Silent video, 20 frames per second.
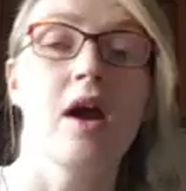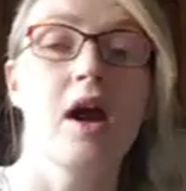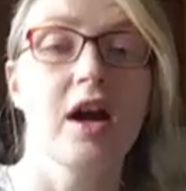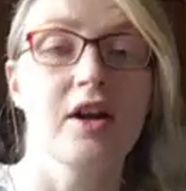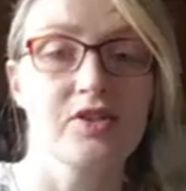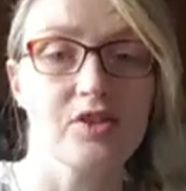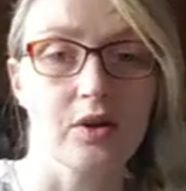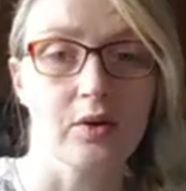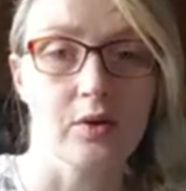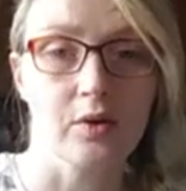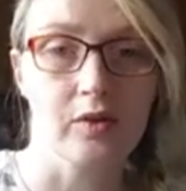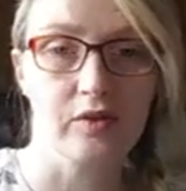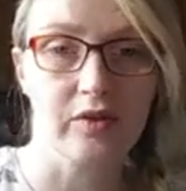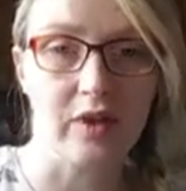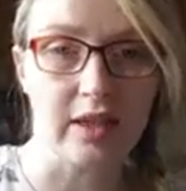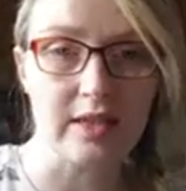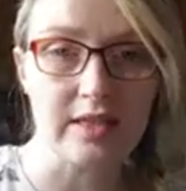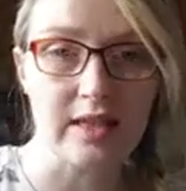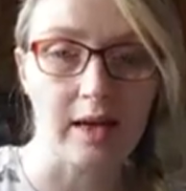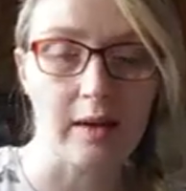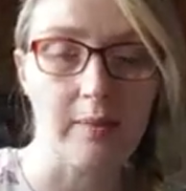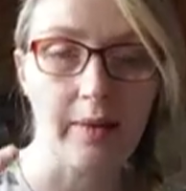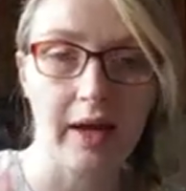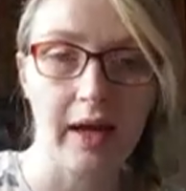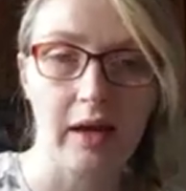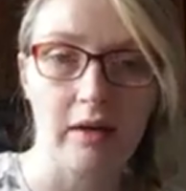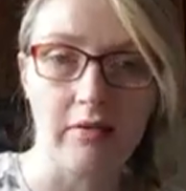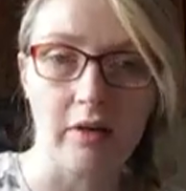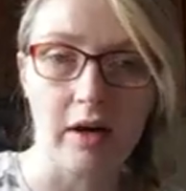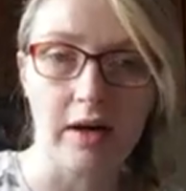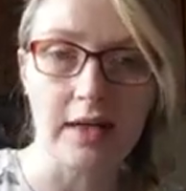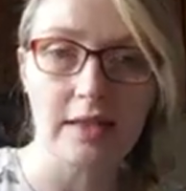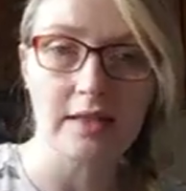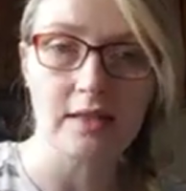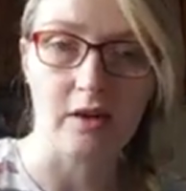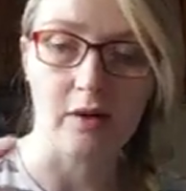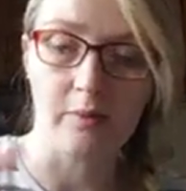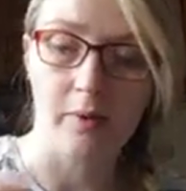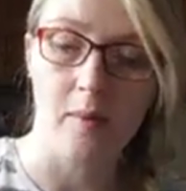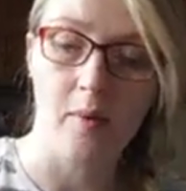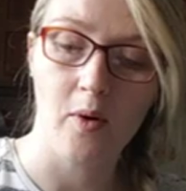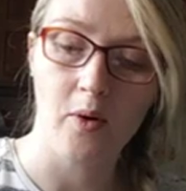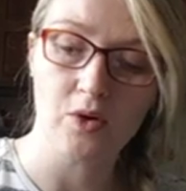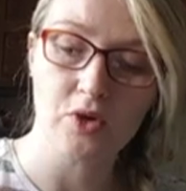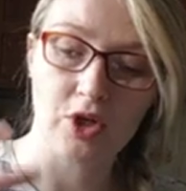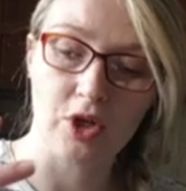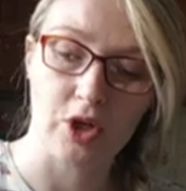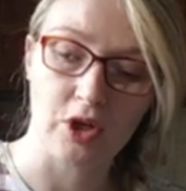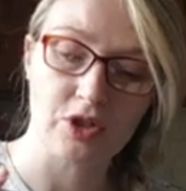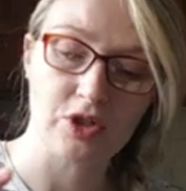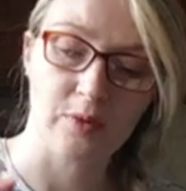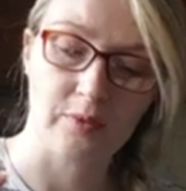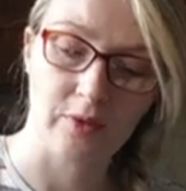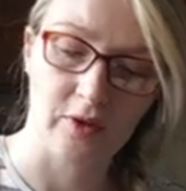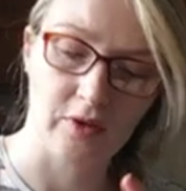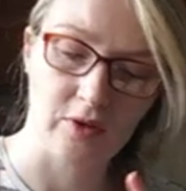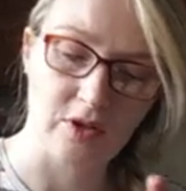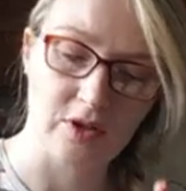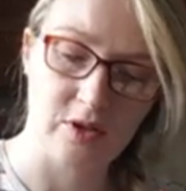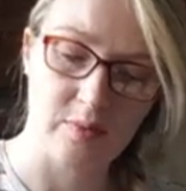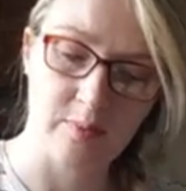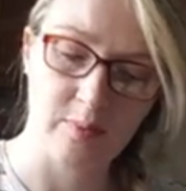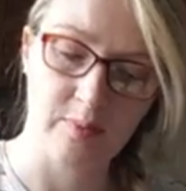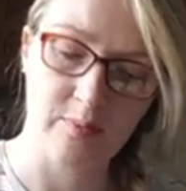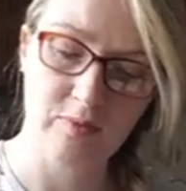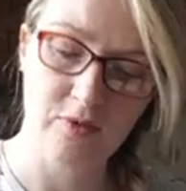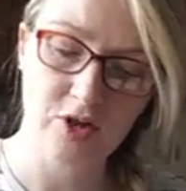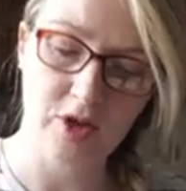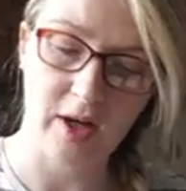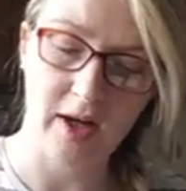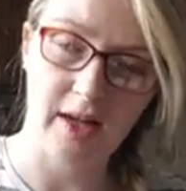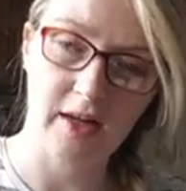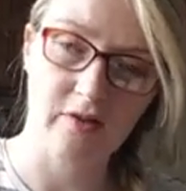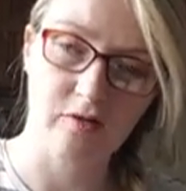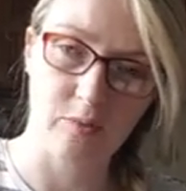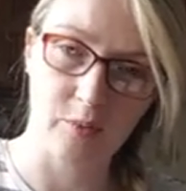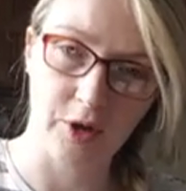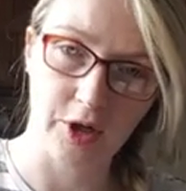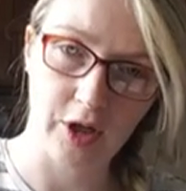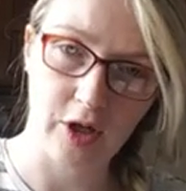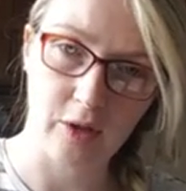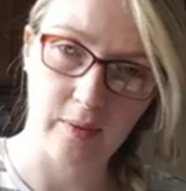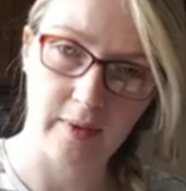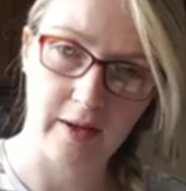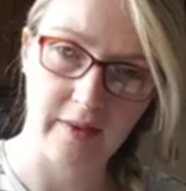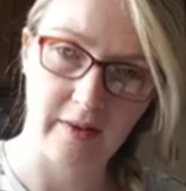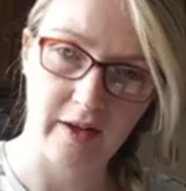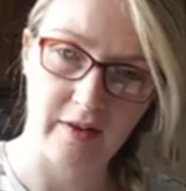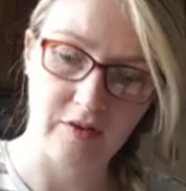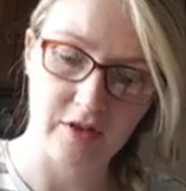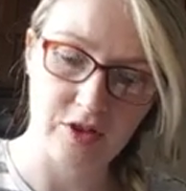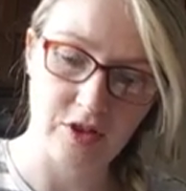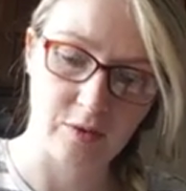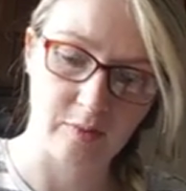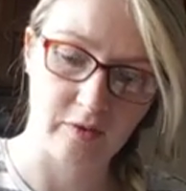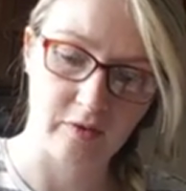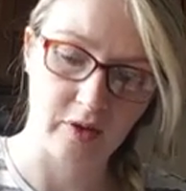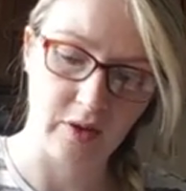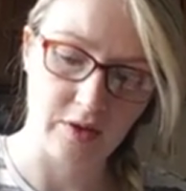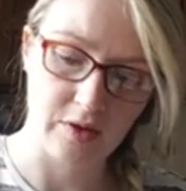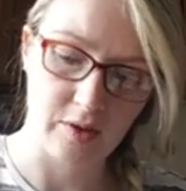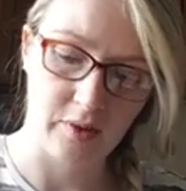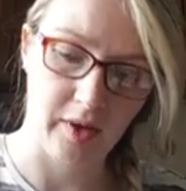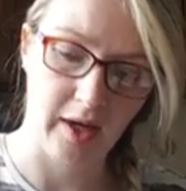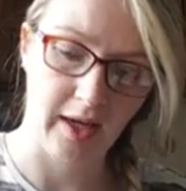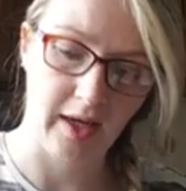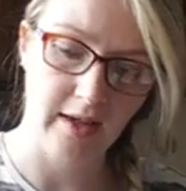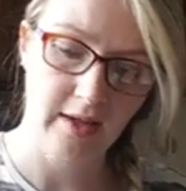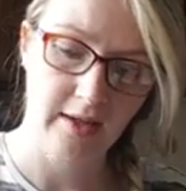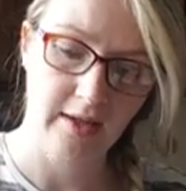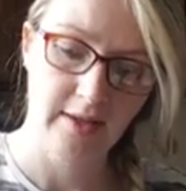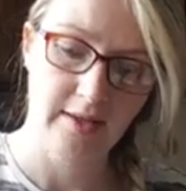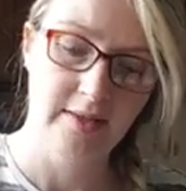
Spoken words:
I don't know if that's like a pay rise or a promotion or something. There's a trickle of money coming in there for some of you, okay?